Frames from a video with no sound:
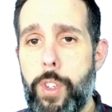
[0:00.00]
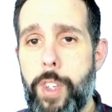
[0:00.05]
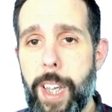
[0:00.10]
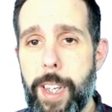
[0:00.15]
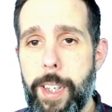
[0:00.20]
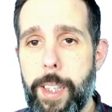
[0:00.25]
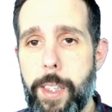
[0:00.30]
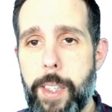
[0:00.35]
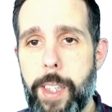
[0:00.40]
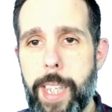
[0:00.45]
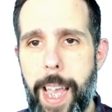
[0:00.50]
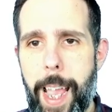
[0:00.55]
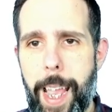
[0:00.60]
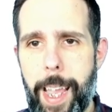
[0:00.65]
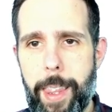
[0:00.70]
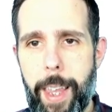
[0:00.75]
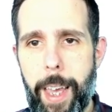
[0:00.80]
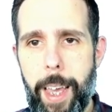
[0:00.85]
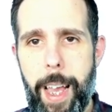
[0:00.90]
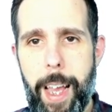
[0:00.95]
just check
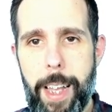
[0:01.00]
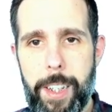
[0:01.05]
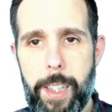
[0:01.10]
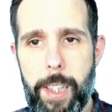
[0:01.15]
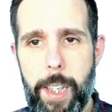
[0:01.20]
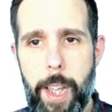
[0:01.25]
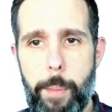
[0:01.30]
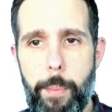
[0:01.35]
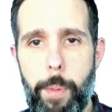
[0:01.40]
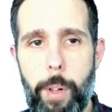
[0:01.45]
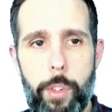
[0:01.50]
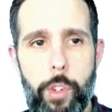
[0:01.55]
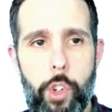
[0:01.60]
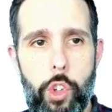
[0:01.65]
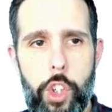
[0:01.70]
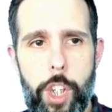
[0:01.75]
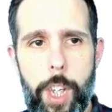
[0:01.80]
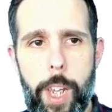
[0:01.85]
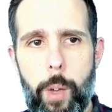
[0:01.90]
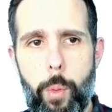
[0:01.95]
the hash table to
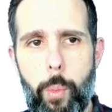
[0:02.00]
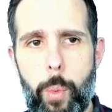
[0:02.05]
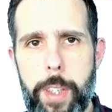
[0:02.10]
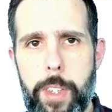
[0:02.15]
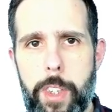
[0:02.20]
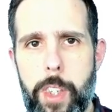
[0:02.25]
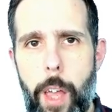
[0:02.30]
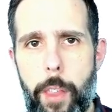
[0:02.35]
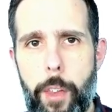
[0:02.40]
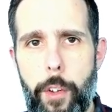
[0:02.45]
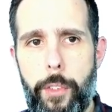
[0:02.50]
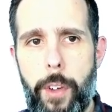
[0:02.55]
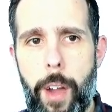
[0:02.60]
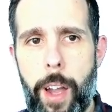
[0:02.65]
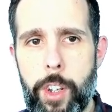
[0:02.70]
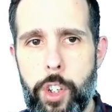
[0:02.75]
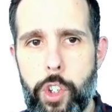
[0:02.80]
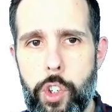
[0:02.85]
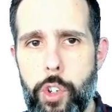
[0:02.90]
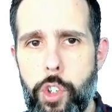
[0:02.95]
see which other
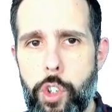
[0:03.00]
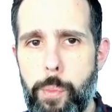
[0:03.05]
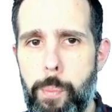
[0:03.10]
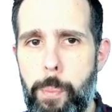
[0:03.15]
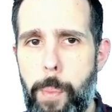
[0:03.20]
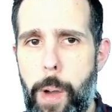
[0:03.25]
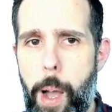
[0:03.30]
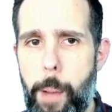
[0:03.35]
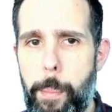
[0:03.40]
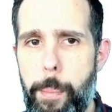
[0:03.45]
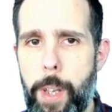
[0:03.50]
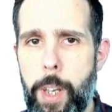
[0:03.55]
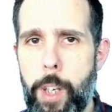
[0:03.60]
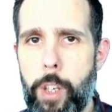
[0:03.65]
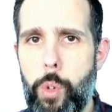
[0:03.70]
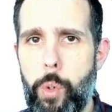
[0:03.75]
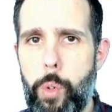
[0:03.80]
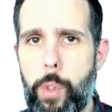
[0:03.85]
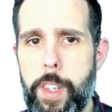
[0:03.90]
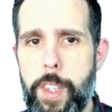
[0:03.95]
functions map
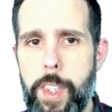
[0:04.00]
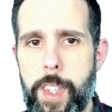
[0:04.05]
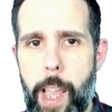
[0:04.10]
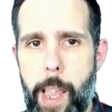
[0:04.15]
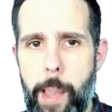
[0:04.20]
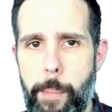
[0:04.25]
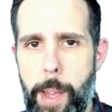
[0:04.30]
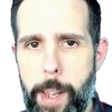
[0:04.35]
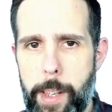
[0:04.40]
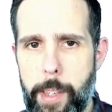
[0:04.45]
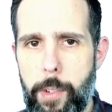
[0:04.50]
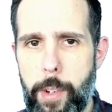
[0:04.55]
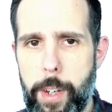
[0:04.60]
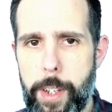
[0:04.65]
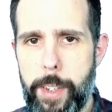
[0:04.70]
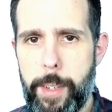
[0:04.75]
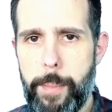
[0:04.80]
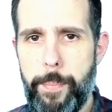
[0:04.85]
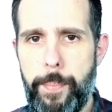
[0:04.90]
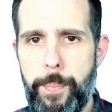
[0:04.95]
into the same
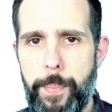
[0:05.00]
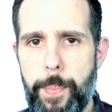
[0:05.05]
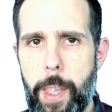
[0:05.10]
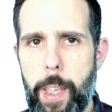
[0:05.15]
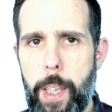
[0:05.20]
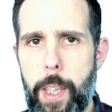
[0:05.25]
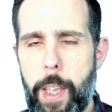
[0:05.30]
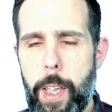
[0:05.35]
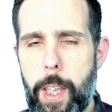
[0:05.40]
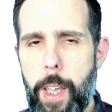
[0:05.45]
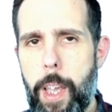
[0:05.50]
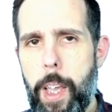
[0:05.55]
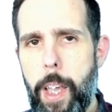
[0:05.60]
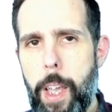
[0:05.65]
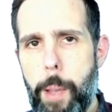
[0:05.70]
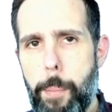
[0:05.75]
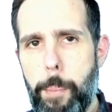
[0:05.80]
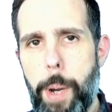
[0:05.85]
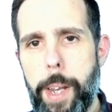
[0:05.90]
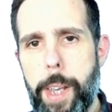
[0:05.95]
entries.
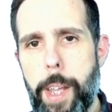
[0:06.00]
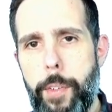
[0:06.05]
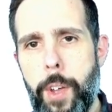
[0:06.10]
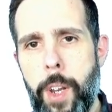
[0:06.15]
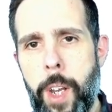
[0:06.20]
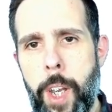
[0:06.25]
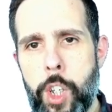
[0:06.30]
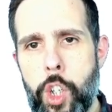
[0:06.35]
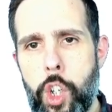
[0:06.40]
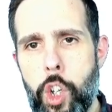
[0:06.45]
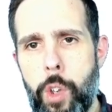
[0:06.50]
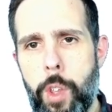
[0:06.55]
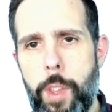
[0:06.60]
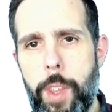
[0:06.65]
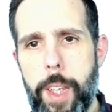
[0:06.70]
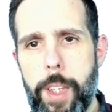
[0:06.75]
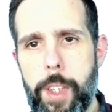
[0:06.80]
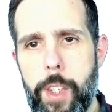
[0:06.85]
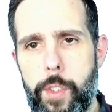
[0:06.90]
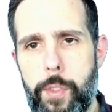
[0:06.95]
By definition,
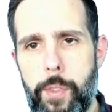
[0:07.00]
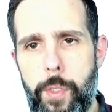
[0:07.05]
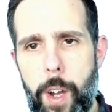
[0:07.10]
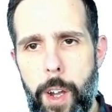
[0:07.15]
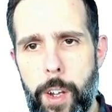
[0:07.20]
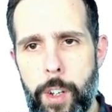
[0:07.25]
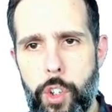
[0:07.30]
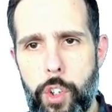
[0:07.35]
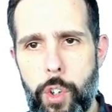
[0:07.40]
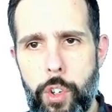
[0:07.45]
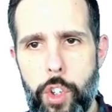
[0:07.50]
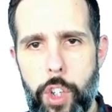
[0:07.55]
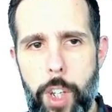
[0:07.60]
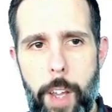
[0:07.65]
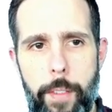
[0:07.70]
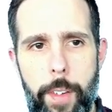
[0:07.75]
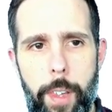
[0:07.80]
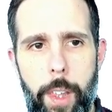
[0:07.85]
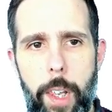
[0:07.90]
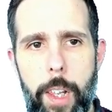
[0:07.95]
these functions
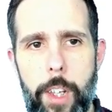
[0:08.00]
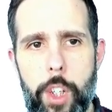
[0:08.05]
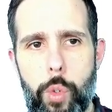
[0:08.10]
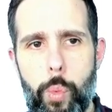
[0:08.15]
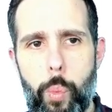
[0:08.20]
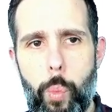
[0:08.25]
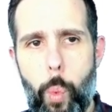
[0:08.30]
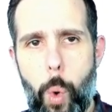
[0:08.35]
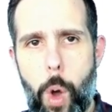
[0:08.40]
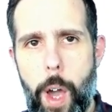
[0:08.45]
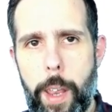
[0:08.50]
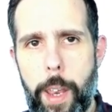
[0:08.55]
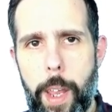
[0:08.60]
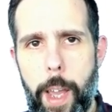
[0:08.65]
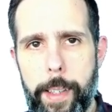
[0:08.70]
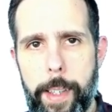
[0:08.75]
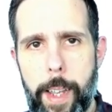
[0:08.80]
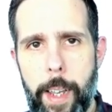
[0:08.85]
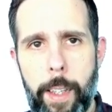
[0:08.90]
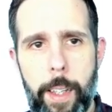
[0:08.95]
have at least one
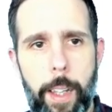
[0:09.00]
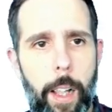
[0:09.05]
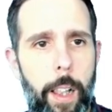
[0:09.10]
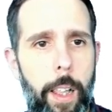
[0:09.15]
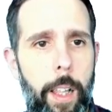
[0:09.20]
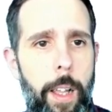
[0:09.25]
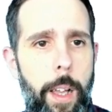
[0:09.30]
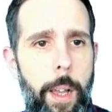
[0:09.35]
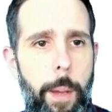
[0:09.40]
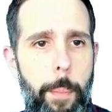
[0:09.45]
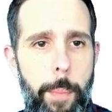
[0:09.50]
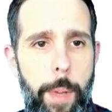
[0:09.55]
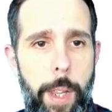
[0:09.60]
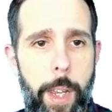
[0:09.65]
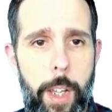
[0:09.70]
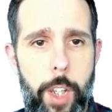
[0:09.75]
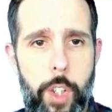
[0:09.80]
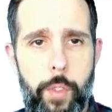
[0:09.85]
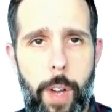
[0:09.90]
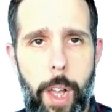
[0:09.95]
identical
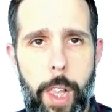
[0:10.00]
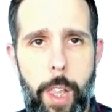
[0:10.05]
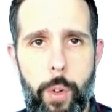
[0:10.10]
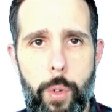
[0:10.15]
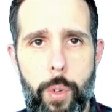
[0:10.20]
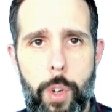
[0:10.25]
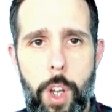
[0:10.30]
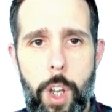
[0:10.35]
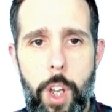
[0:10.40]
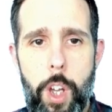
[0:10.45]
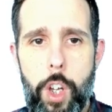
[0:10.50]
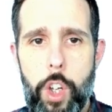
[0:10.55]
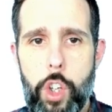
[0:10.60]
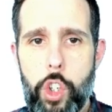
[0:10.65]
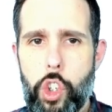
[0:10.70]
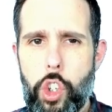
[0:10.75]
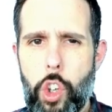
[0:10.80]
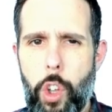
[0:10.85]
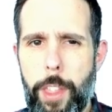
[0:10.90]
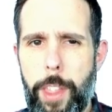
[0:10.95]
min-hash value,
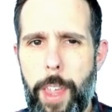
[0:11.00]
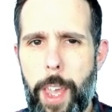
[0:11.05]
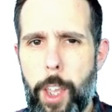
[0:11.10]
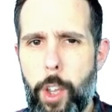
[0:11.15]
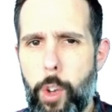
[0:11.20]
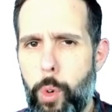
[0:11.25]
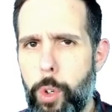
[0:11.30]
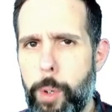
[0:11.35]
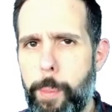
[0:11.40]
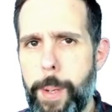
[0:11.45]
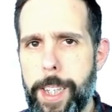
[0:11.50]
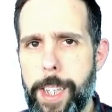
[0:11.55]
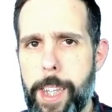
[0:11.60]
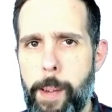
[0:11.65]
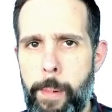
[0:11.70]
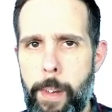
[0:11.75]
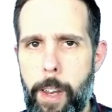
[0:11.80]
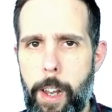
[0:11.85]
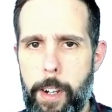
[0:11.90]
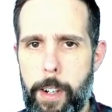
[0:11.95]
so they could be
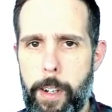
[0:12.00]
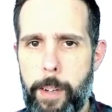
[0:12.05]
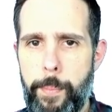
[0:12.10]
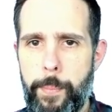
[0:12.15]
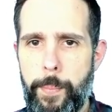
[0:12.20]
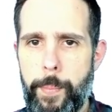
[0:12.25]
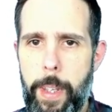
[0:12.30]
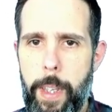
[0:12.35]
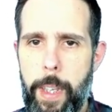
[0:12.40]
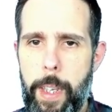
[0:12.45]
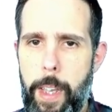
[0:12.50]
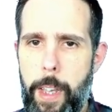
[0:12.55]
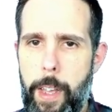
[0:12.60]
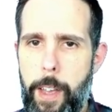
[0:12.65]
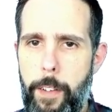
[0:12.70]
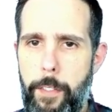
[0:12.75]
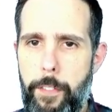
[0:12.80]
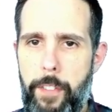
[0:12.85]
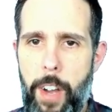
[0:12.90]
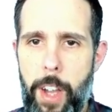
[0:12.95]
similar.
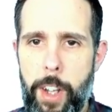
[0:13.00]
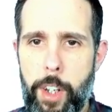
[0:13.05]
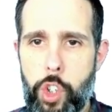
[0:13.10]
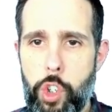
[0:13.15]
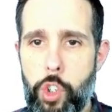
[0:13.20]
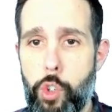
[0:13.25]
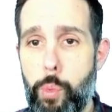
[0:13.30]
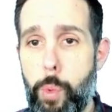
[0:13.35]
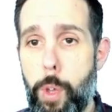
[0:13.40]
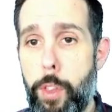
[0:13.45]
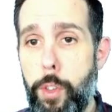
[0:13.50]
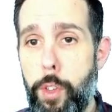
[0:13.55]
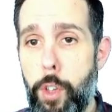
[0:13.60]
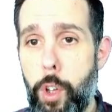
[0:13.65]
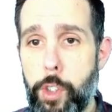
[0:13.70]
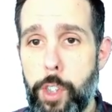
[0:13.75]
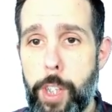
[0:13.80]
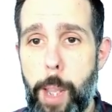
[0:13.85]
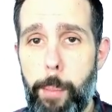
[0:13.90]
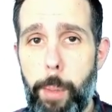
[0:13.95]
Functions with
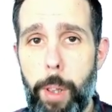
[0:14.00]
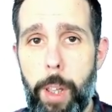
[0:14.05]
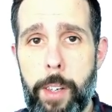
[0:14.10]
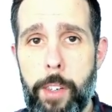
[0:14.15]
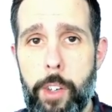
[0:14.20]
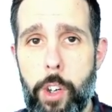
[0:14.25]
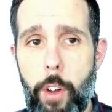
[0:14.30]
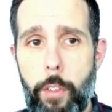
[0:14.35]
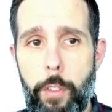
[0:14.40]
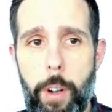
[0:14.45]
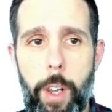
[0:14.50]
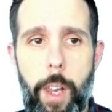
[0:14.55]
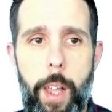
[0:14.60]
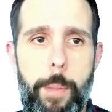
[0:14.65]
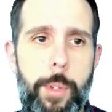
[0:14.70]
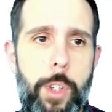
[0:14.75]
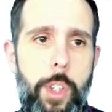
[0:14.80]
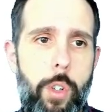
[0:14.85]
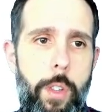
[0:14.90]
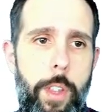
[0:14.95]
no table entry
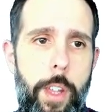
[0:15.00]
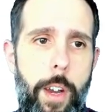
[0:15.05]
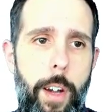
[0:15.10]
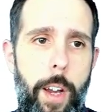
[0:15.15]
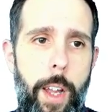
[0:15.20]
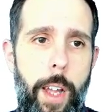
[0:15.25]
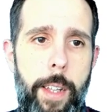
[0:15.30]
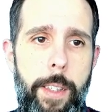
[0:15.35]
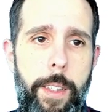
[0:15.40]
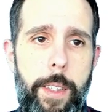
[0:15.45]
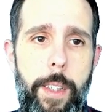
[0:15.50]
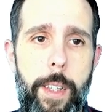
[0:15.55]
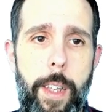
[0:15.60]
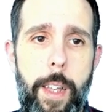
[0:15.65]
overlaps, on the other hand,